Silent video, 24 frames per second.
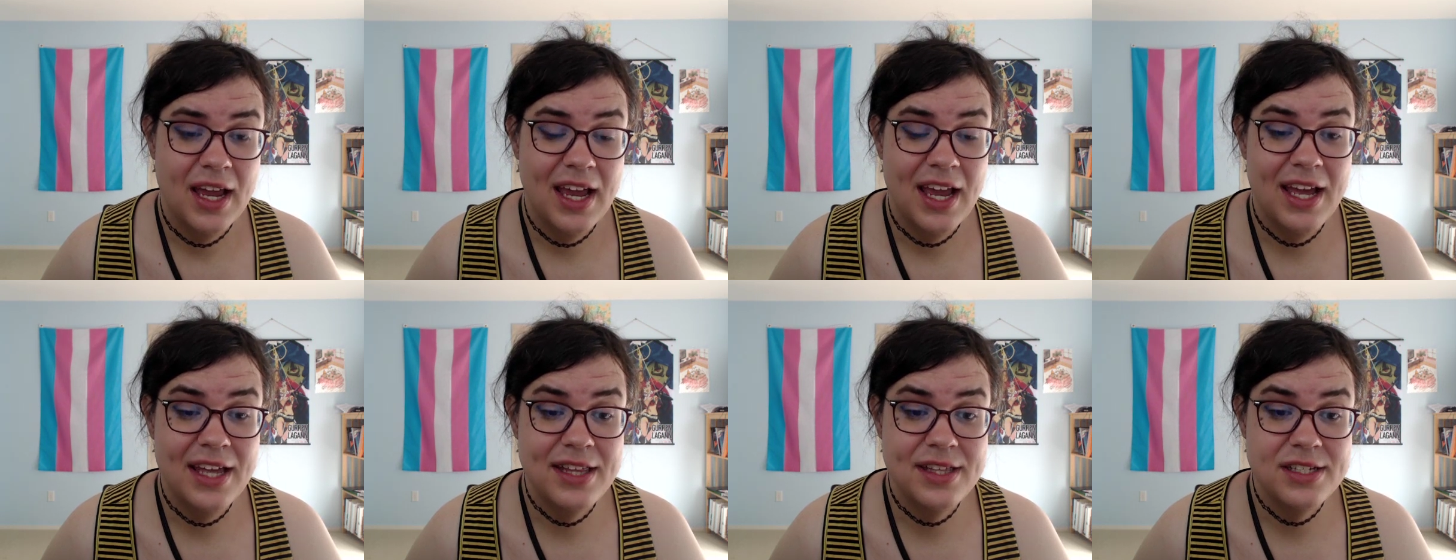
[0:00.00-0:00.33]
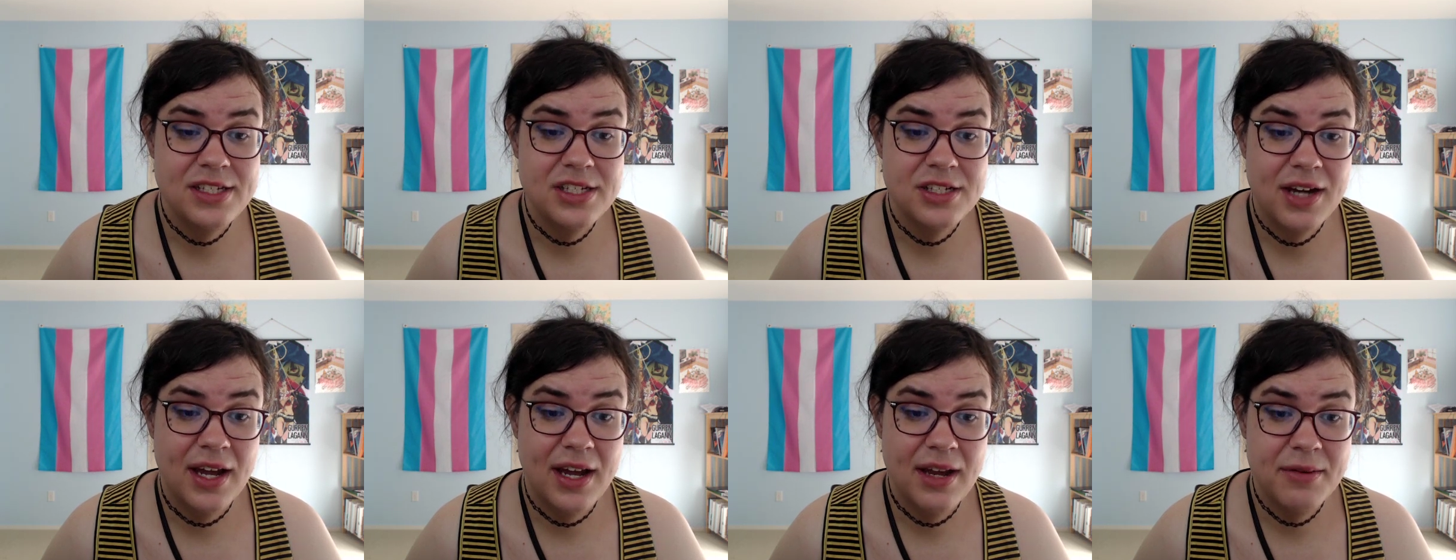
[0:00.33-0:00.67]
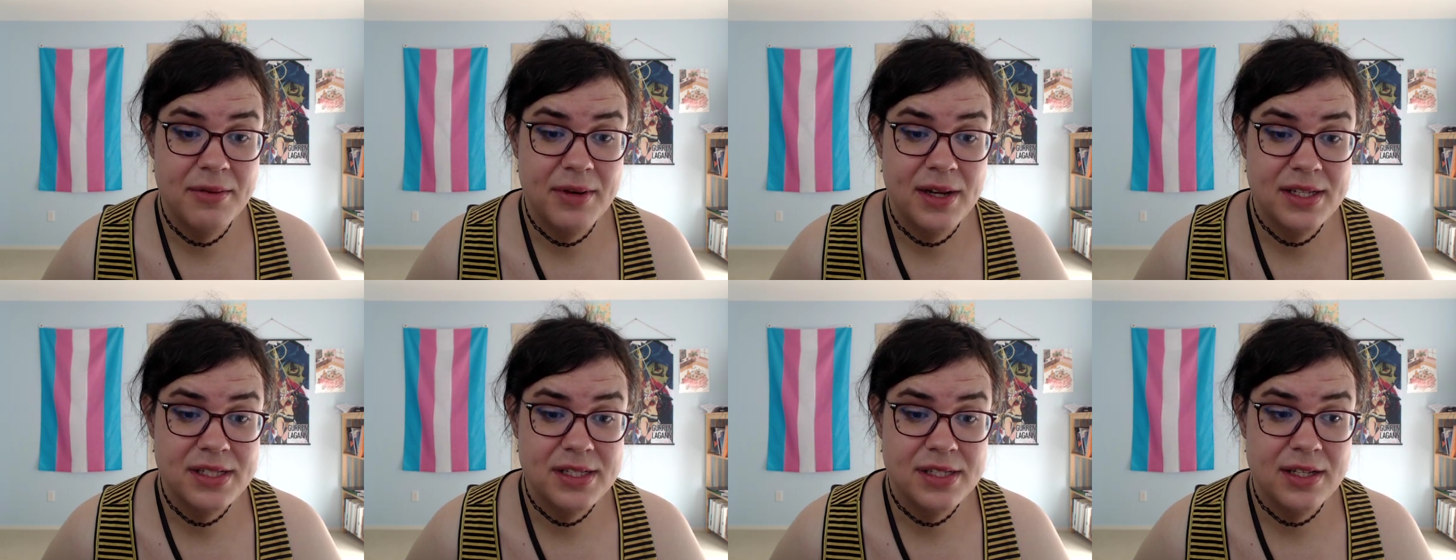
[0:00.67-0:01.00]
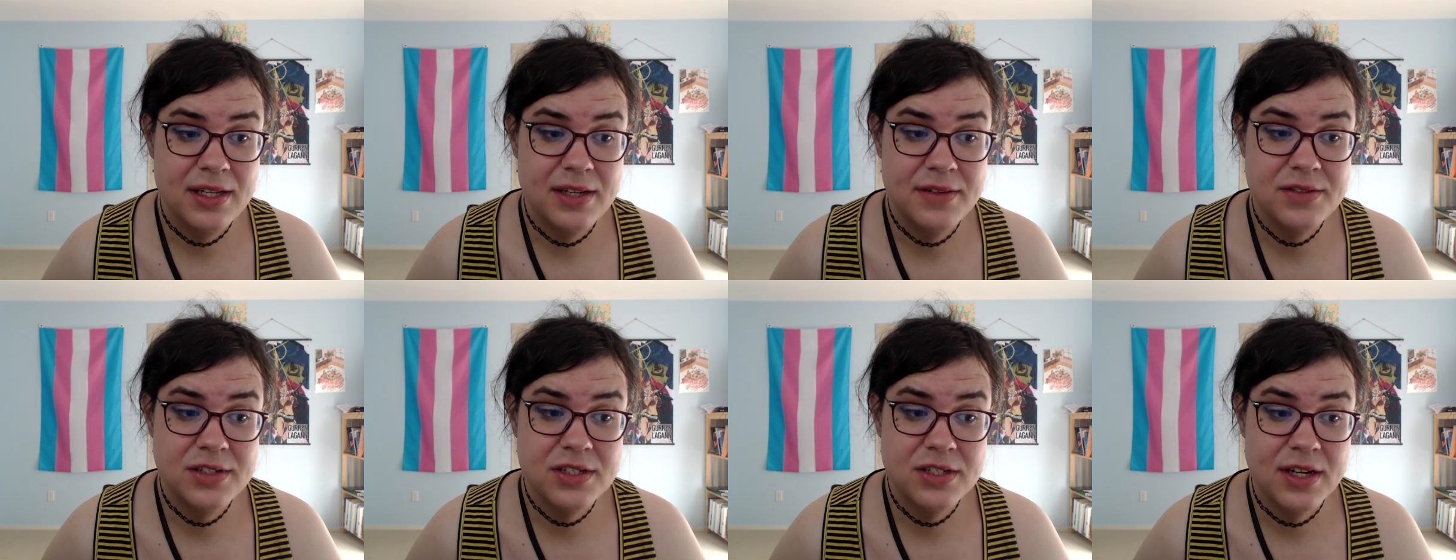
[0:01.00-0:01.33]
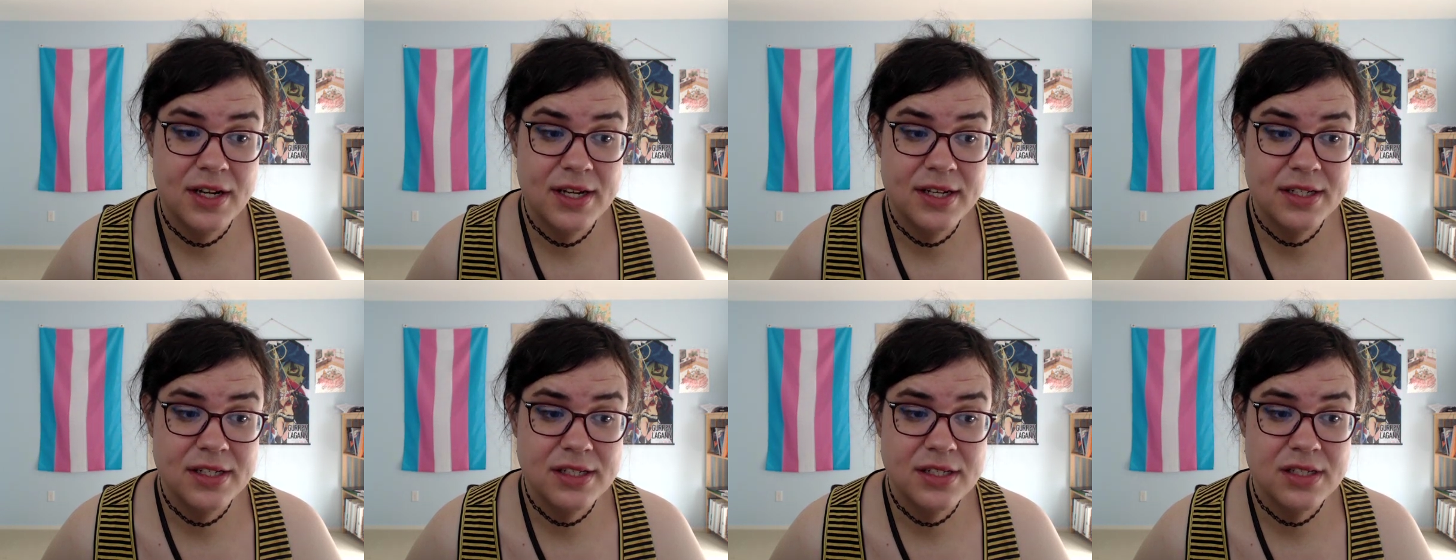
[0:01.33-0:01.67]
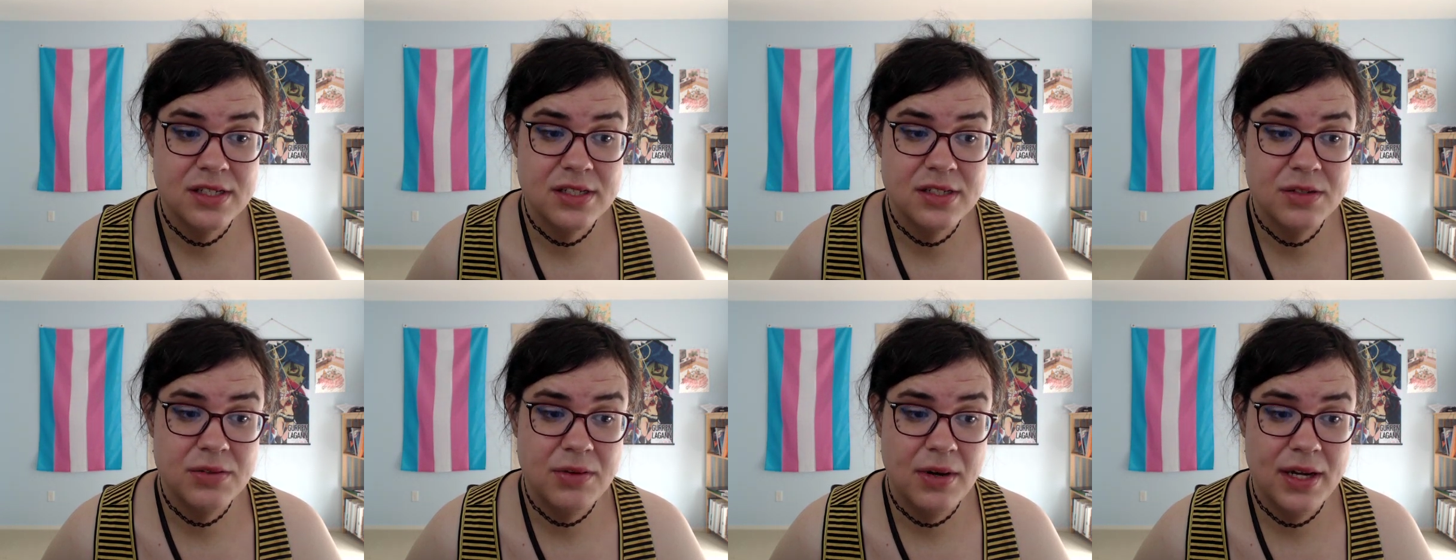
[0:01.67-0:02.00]
and the dry rustle of trunks
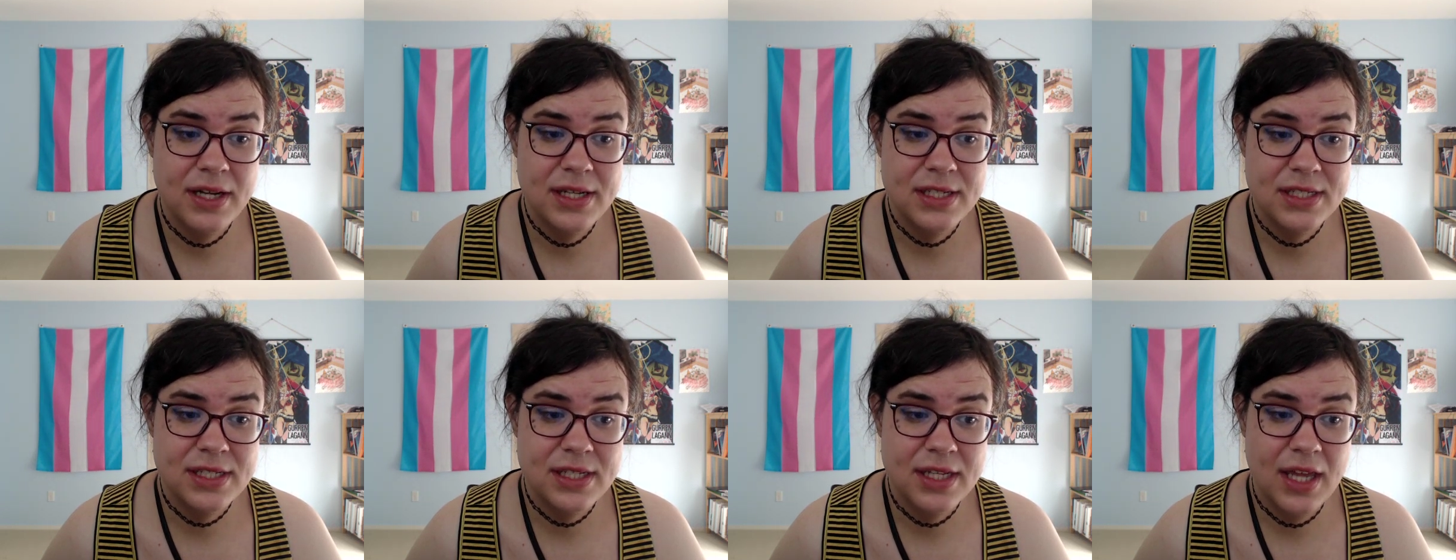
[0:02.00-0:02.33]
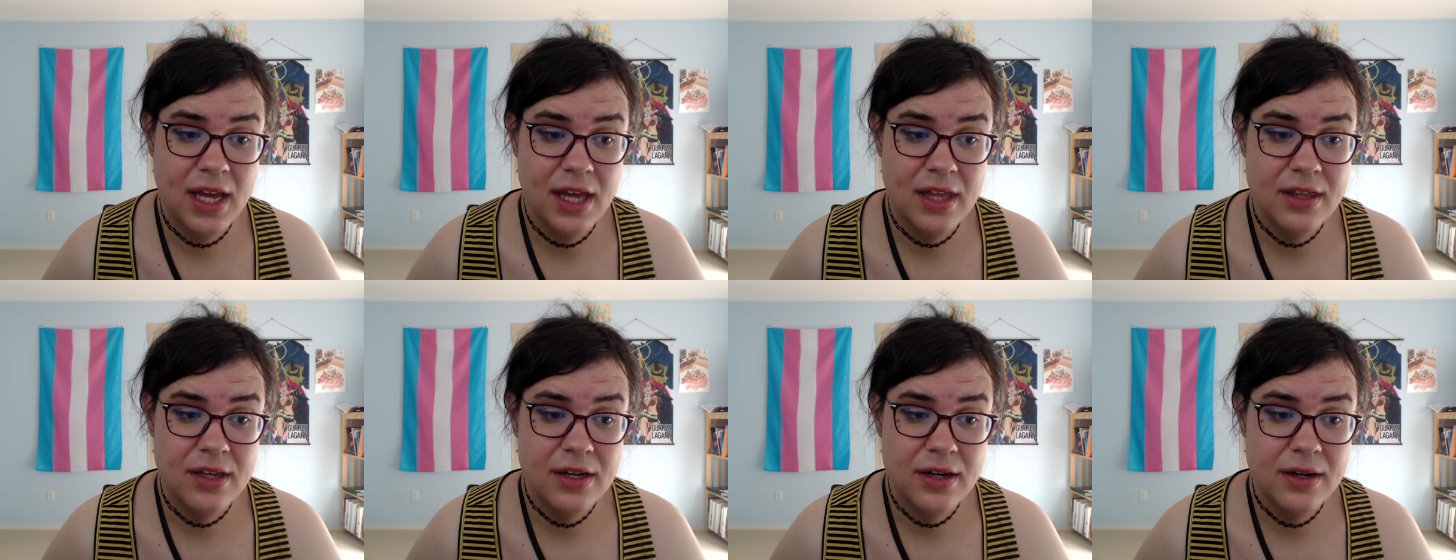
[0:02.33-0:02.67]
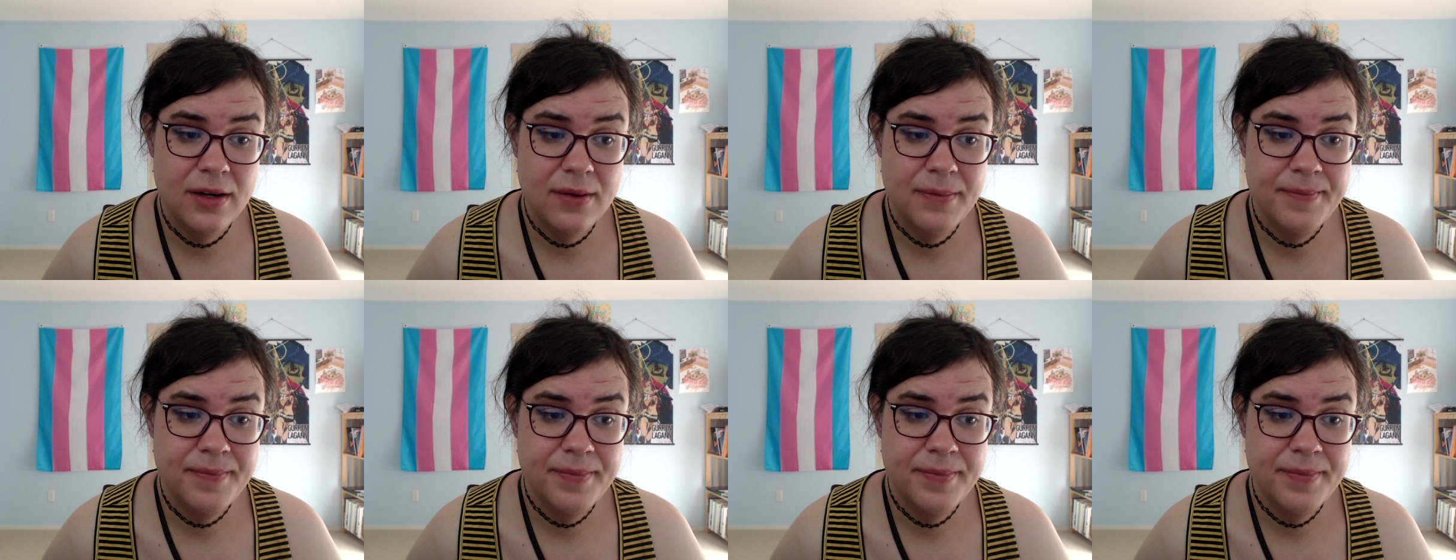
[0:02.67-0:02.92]
twined together,